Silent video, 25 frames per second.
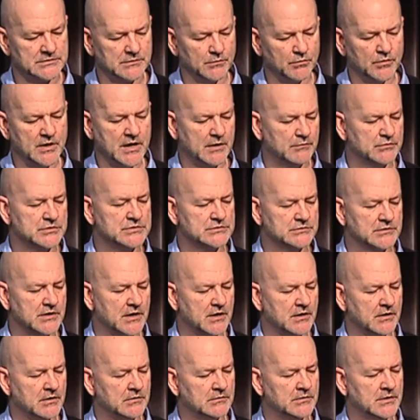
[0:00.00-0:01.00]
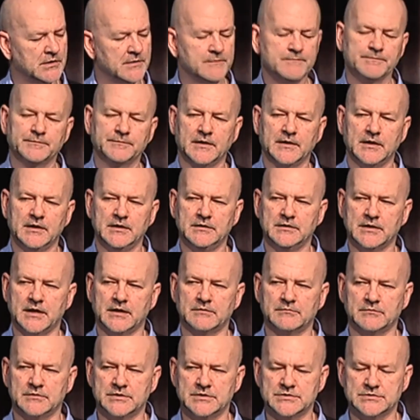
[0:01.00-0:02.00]
Now, where would you go in
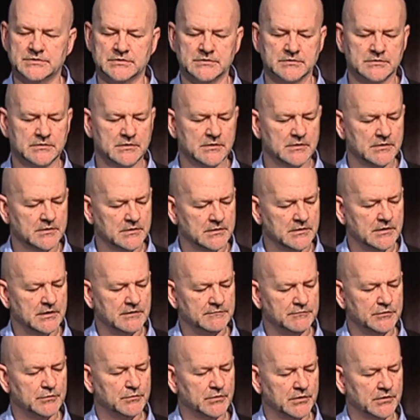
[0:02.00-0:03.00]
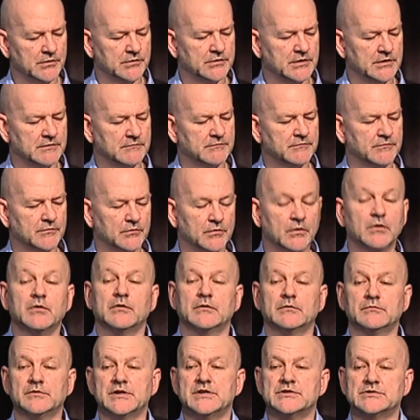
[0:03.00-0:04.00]
that region if you were looking for
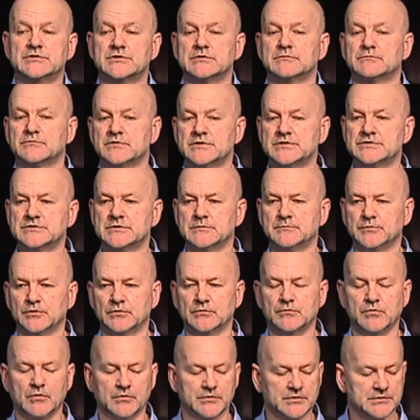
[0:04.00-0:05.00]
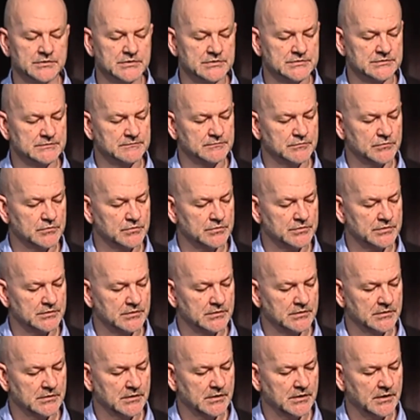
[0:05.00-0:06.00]
reasonable quantities of water